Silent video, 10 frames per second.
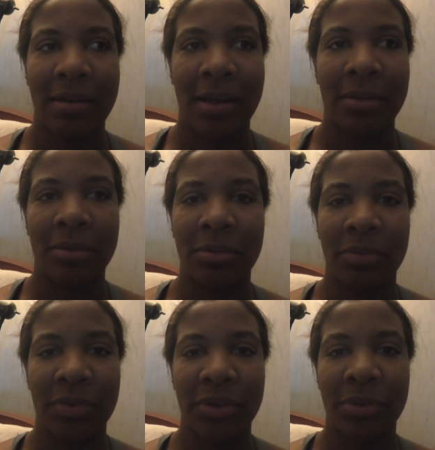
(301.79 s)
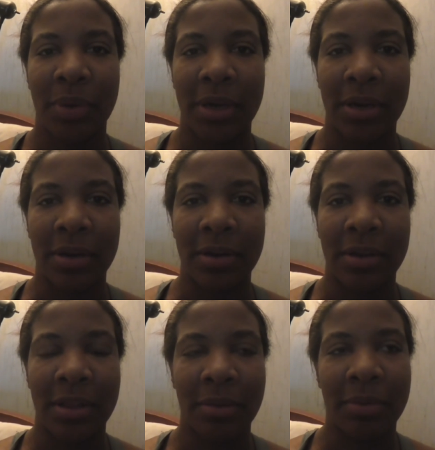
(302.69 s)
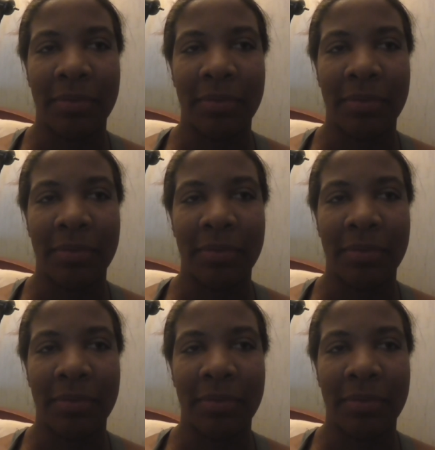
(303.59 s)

like on the refrigerator that